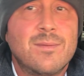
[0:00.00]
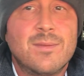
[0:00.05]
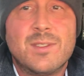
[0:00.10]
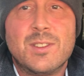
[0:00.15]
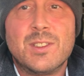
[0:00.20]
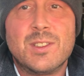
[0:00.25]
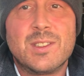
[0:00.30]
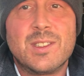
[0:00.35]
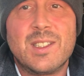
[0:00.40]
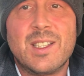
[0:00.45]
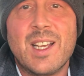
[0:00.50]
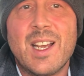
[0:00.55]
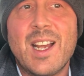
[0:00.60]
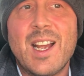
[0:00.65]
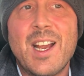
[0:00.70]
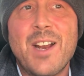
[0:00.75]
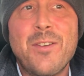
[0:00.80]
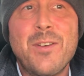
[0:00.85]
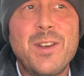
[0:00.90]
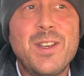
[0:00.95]

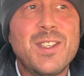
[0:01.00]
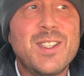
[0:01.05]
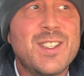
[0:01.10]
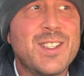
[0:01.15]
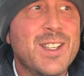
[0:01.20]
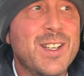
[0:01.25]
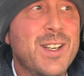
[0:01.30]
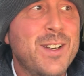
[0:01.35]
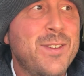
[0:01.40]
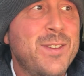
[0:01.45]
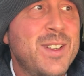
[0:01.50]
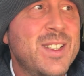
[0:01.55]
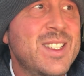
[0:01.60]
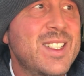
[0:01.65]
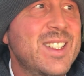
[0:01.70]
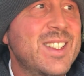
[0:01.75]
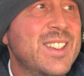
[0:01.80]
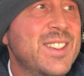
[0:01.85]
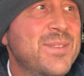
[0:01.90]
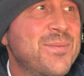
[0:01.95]
Scary stuff,
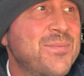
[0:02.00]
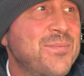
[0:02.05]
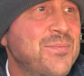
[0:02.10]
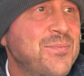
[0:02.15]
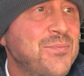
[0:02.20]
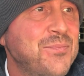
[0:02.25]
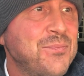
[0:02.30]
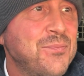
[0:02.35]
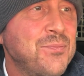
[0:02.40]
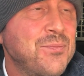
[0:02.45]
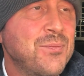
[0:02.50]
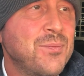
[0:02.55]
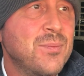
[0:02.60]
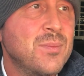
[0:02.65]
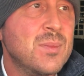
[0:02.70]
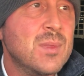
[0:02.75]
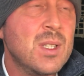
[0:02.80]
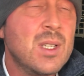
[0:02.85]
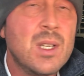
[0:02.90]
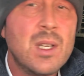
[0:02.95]
isn't it?
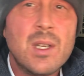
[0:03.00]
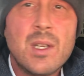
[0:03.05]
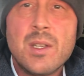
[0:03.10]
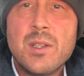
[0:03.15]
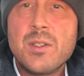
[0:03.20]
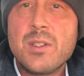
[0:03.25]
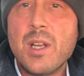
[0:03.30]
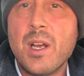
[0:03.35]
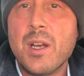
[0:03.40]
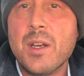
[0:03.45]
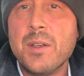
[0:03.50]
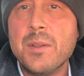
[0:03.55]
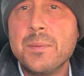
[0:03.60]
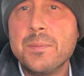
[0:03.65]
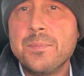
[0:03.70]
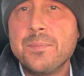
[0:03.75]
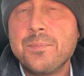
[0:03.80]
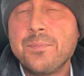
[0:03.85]
So,